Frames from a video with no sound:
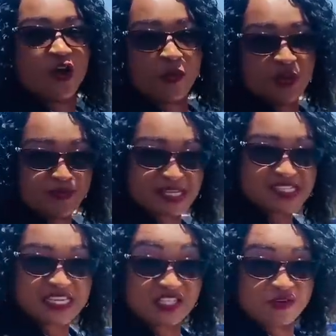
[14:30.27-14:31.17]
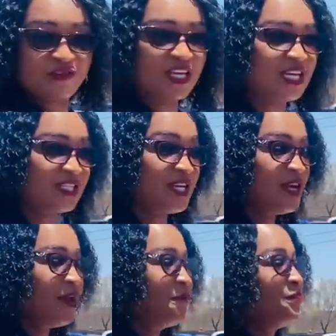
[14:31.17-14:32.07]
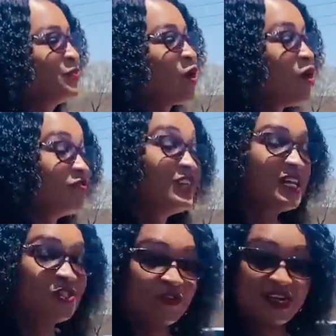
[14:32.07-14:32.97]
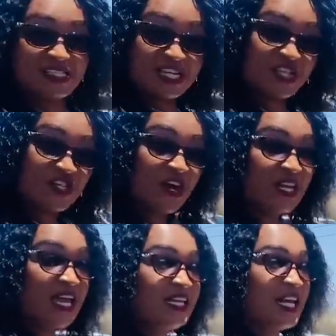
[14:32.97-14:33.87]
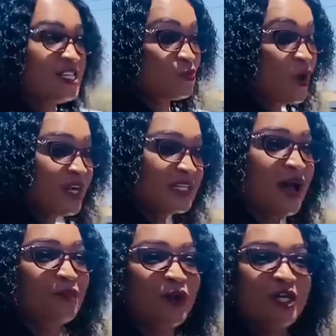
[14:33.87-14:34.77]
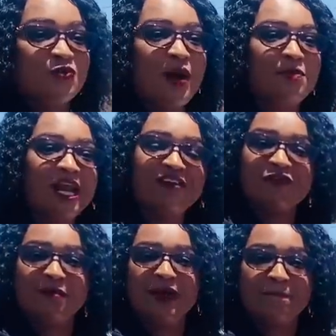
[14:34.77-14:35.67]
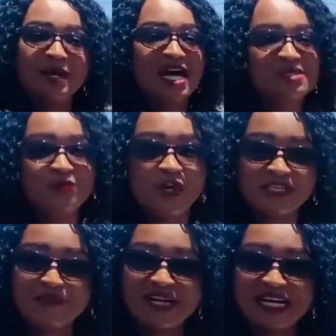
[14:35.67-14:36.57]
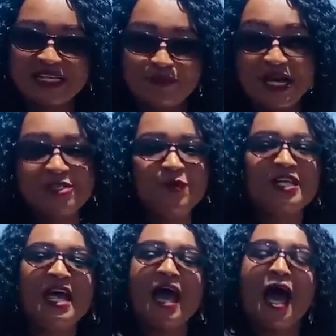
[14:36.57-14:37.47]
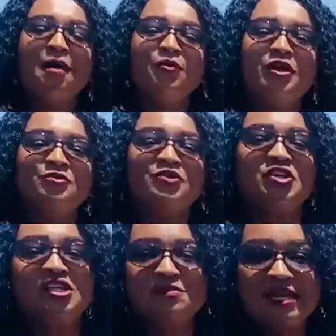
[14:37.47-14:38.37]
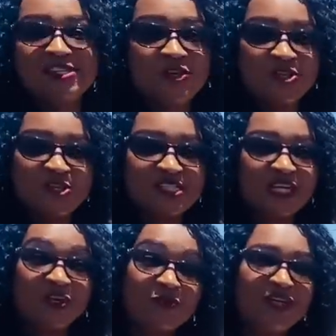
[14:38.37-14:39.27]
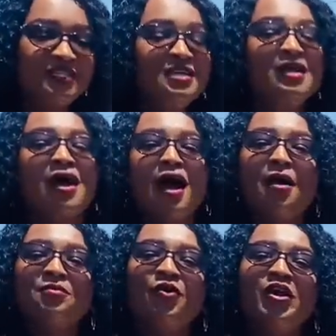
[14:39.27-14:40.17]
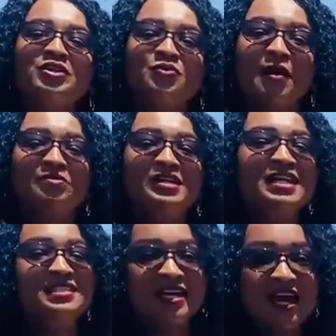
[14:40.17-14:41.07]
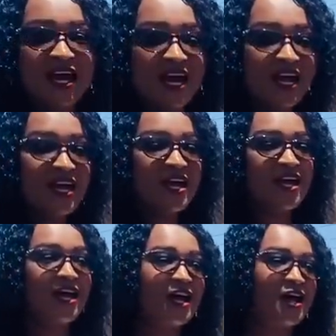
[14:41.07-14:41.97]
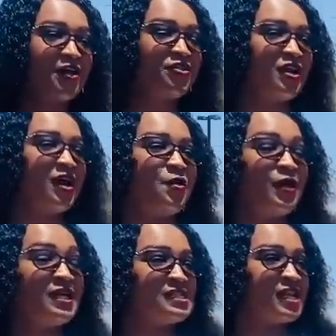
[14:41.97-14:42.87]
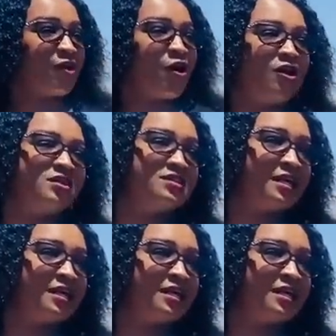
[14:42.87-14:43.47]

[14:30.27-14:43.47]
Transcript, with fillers: home with my certificate here of naturalization and guess what i'm going to apply for my passport american passport social security. I'm going to update uh, uh, the, what is it called?